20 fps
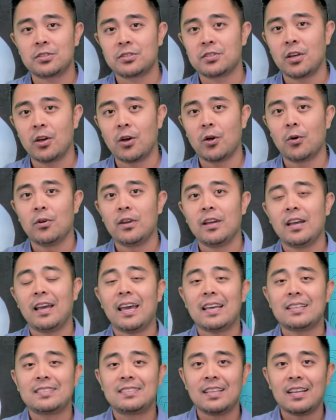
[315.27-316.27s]
or so,
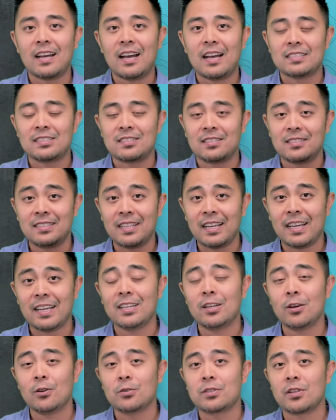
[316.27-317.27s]
as the
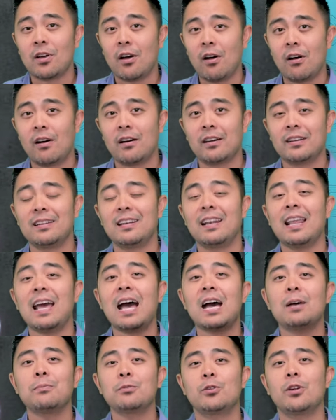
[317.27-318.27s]
day goes on,
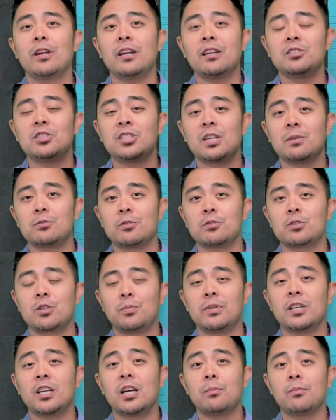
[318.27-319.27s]
lab created gemstones
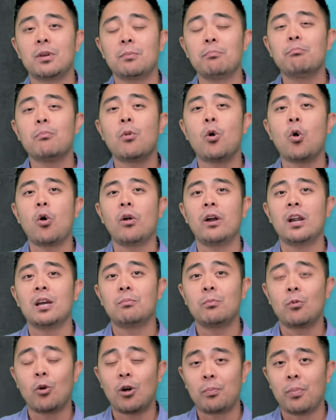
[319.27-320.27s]
are becoming more
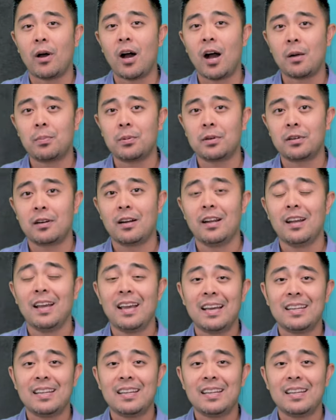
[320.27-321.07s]
and more popular.